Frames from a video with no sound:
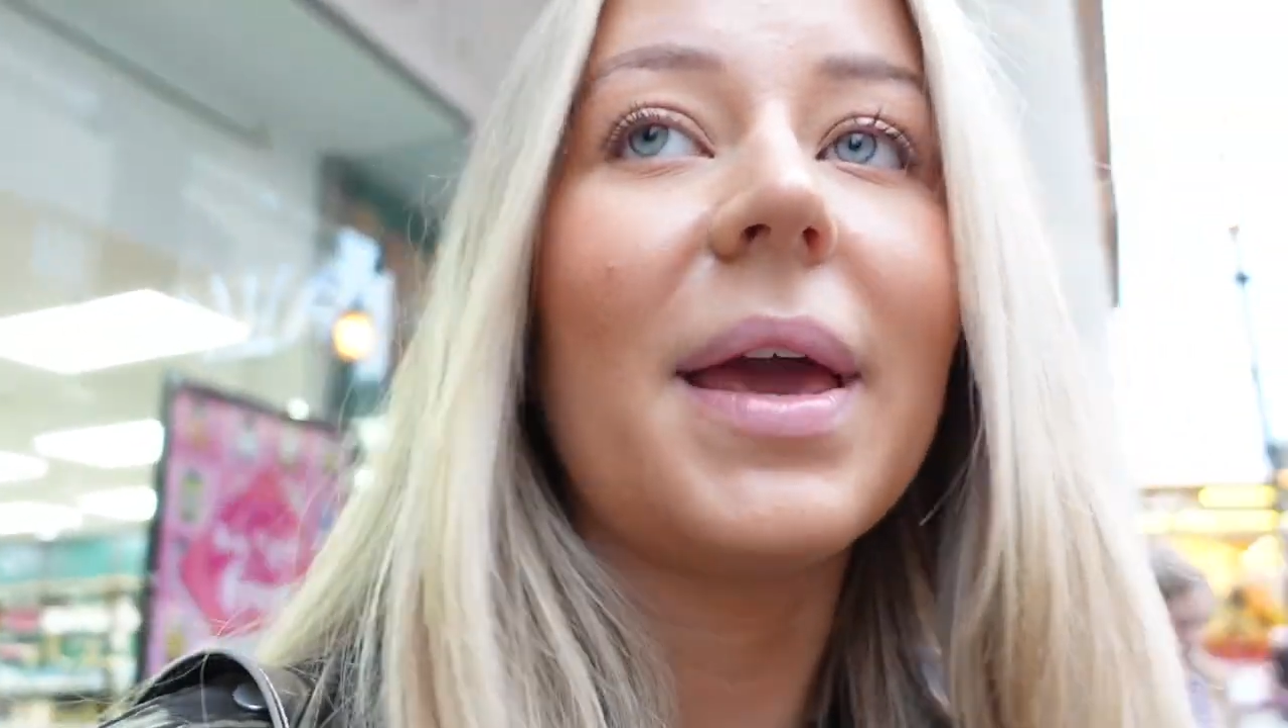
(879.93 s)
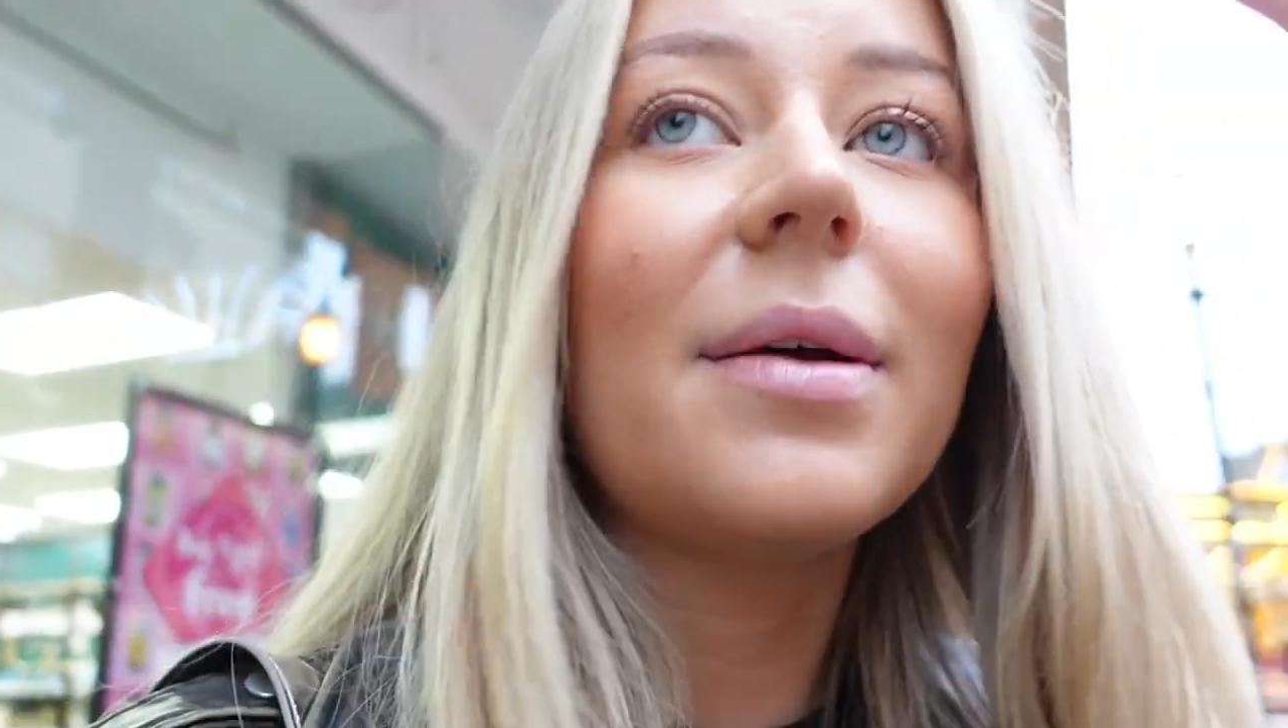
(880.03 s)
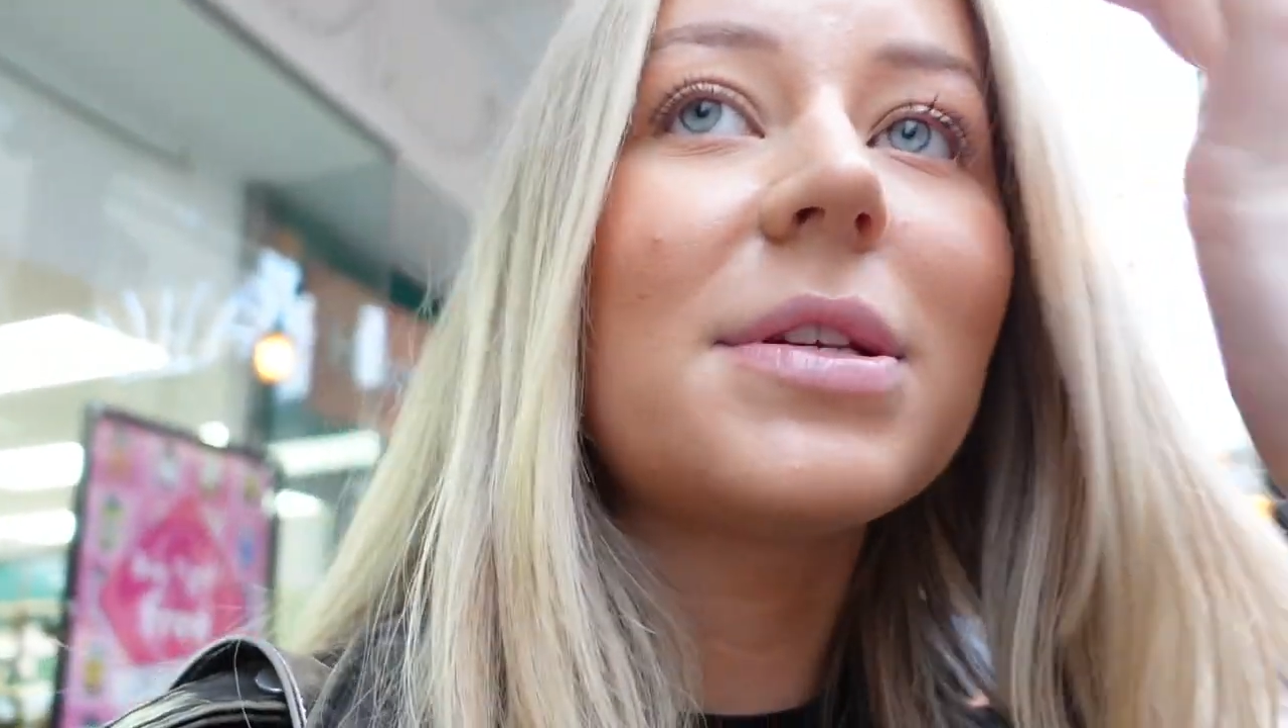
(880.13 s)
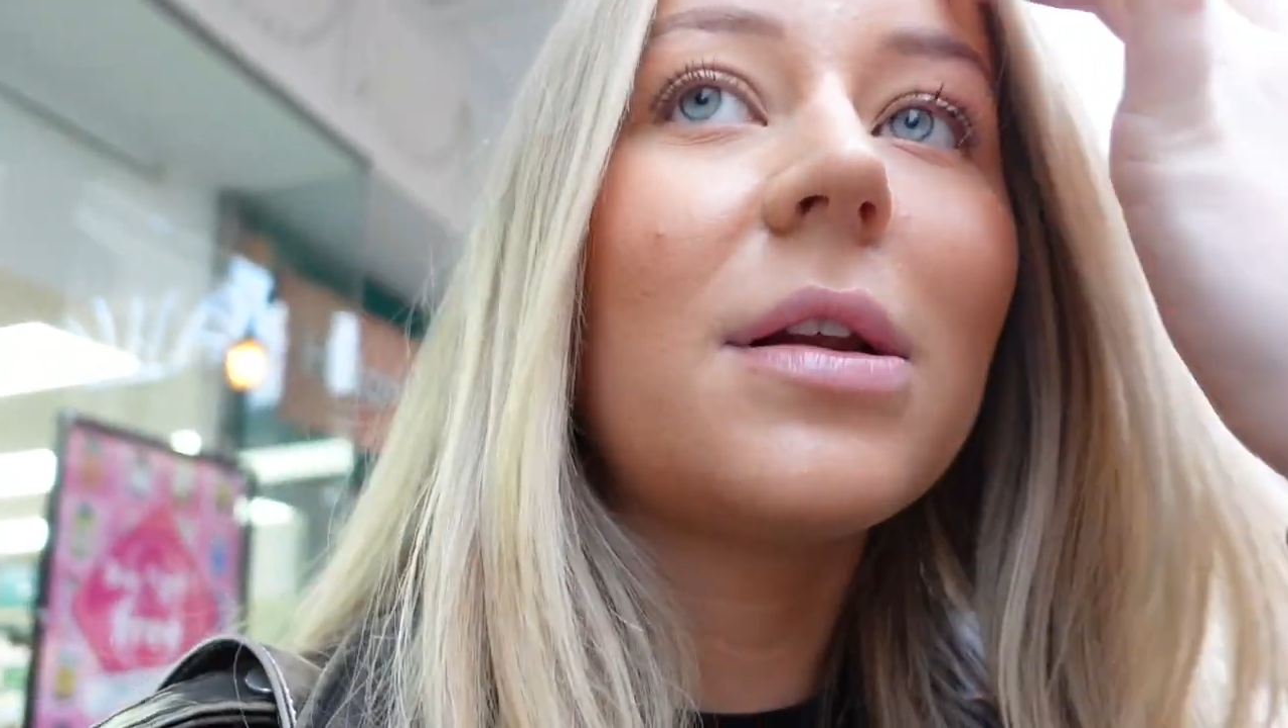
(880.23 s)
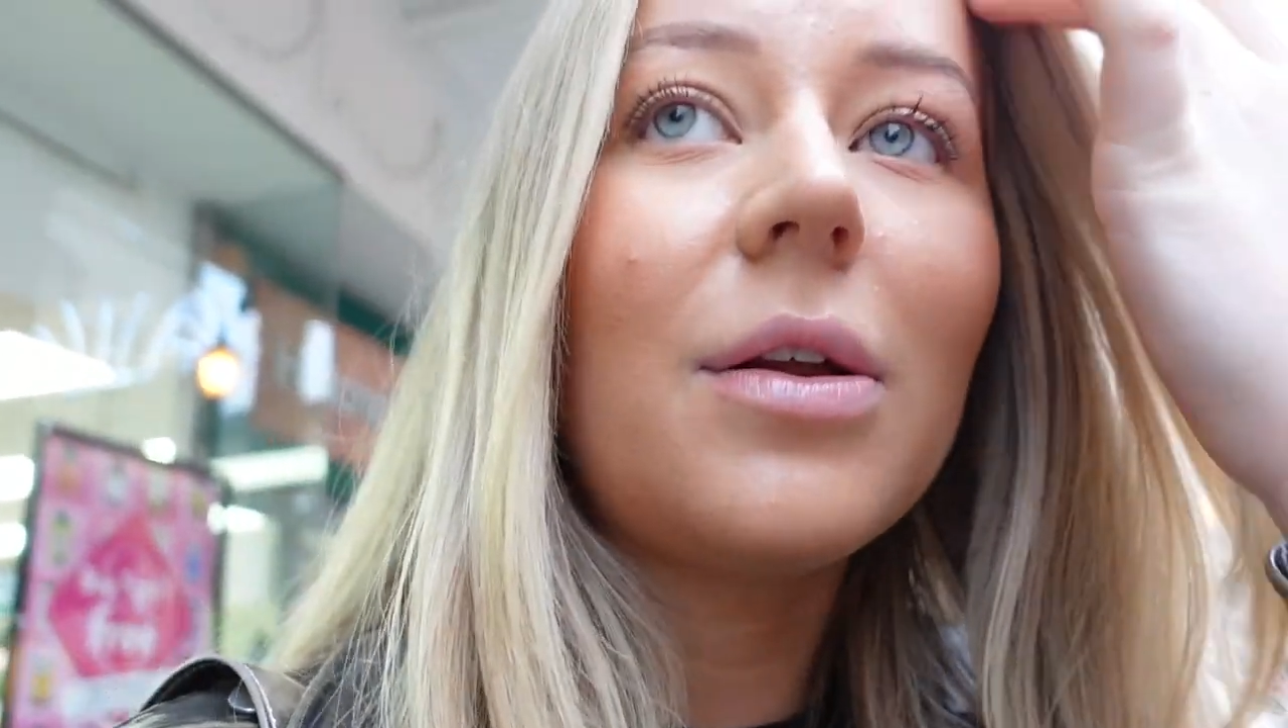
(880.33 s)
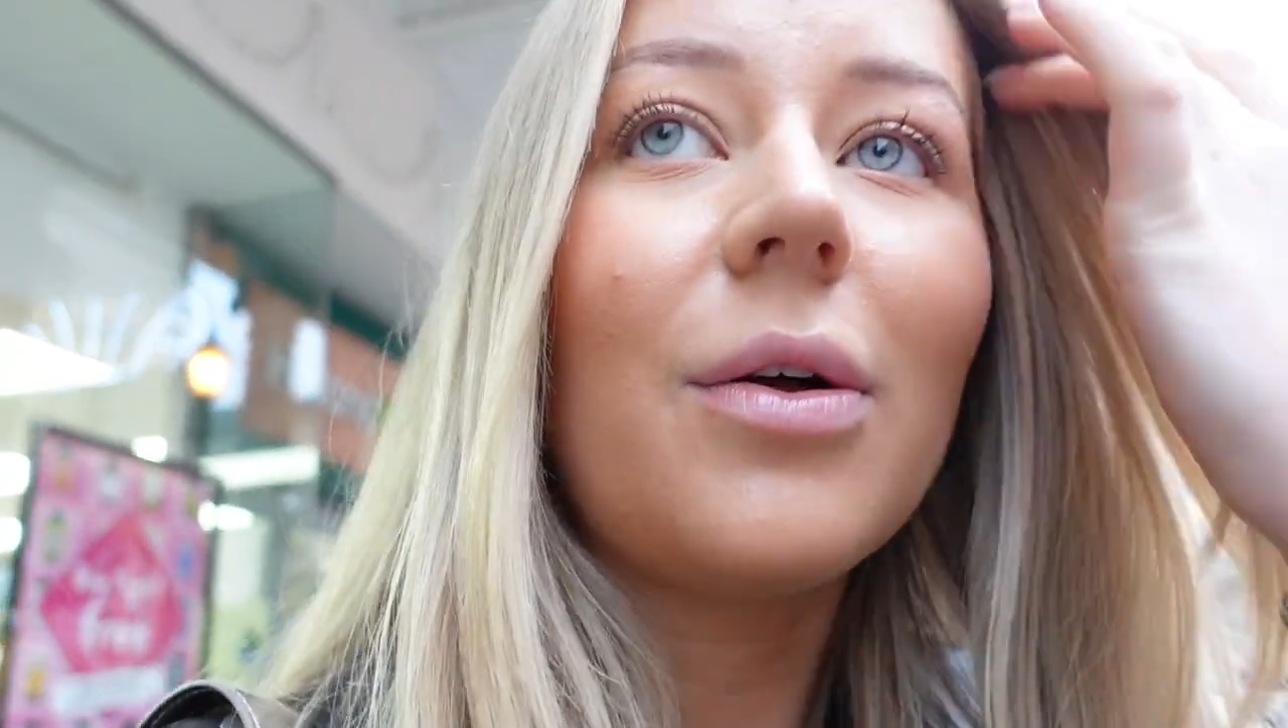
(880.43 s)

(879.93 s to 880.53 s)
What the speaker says: It was a lot